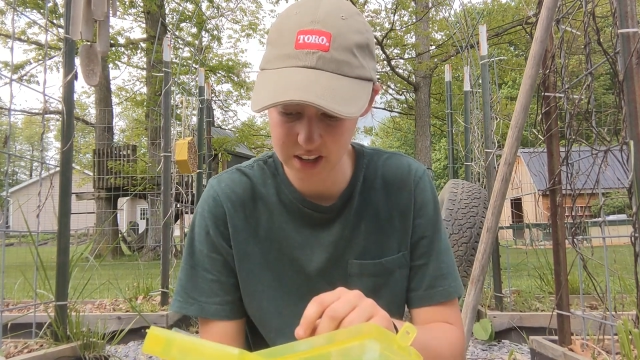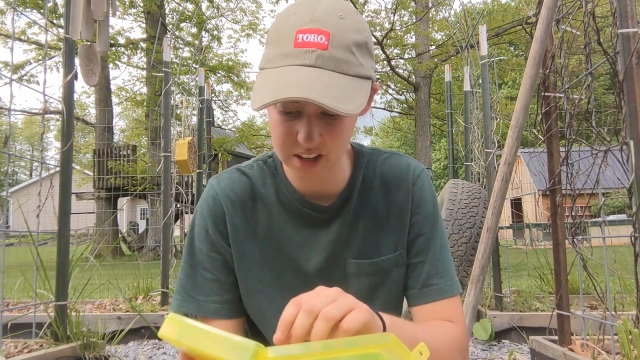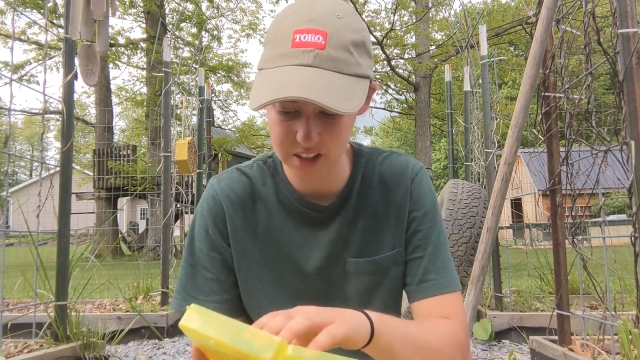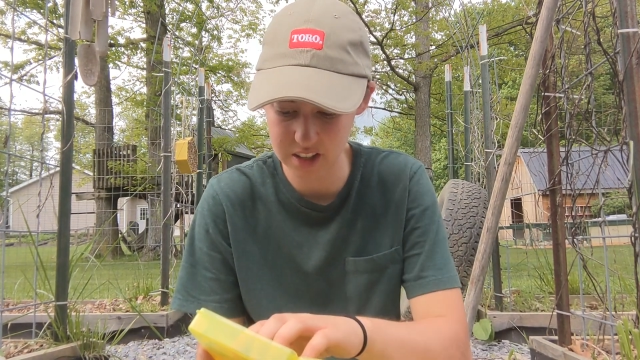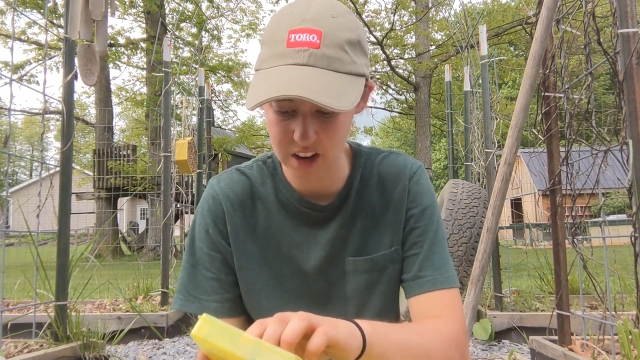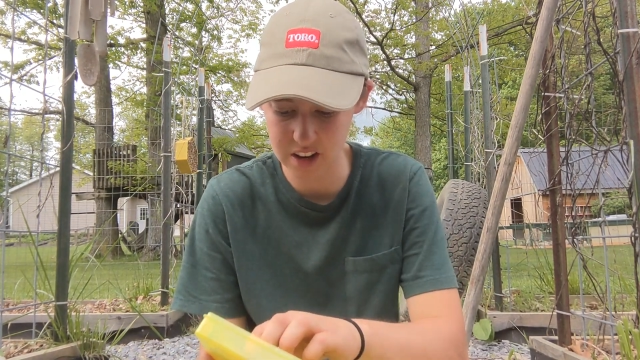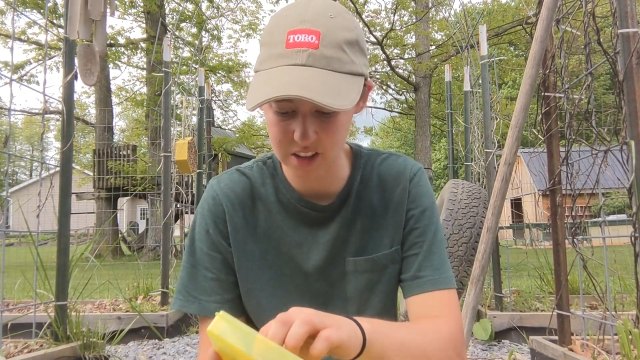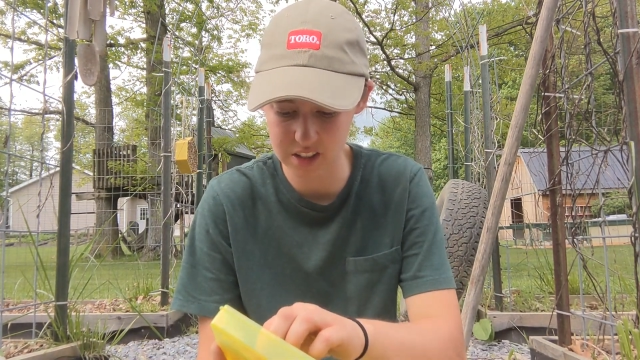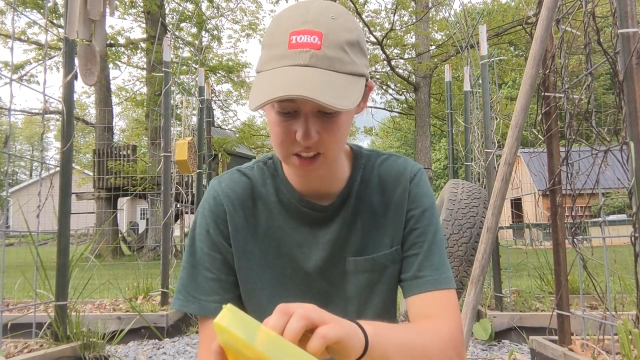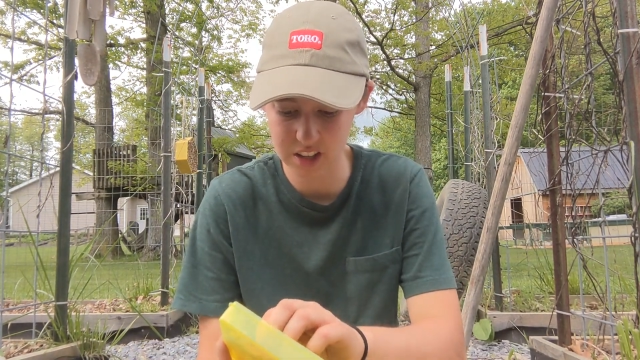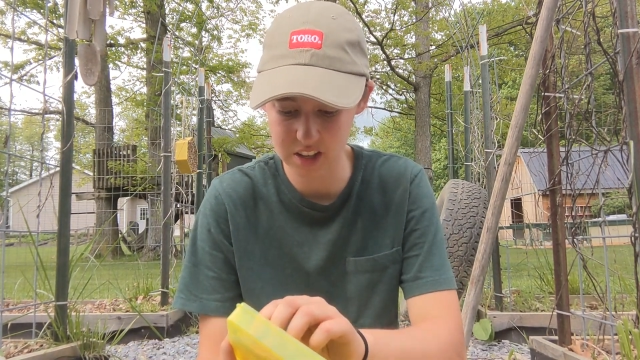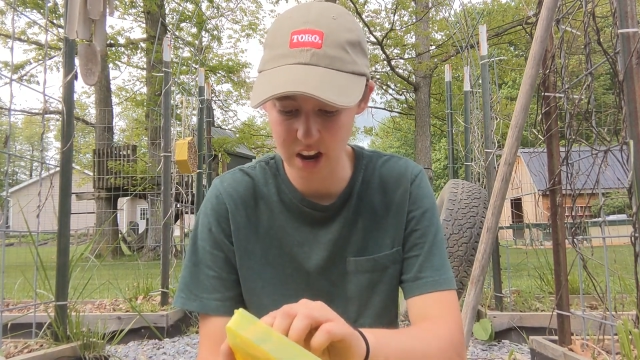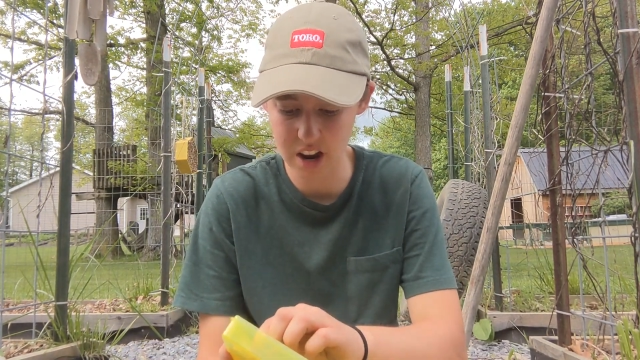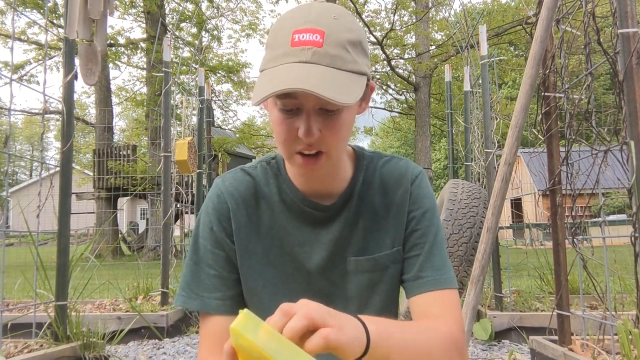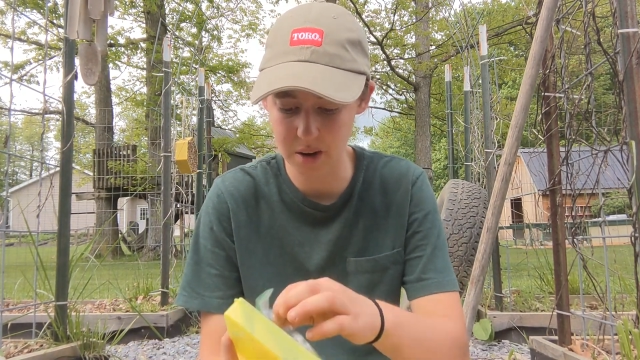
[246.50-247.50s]
inside of this
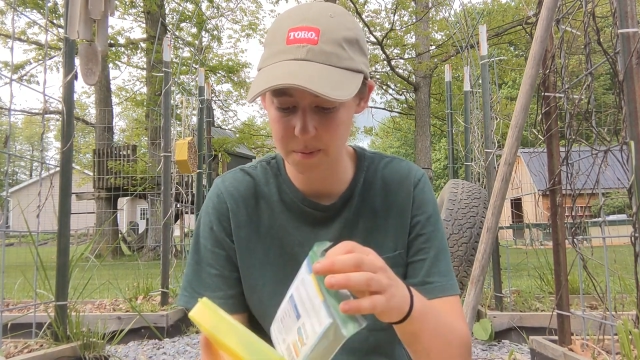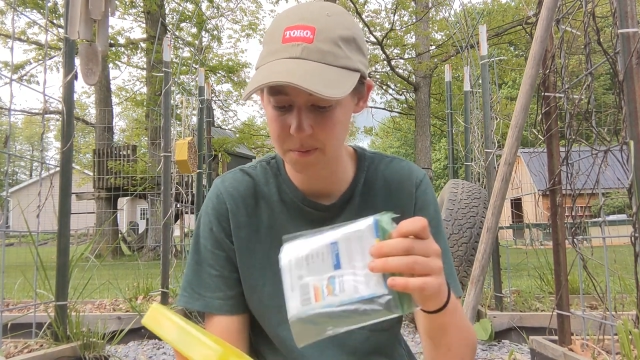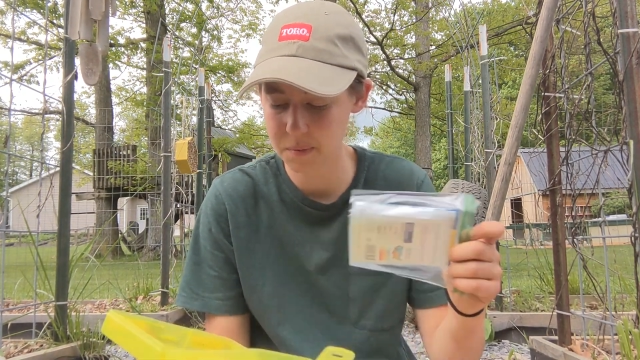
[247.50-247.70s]
container.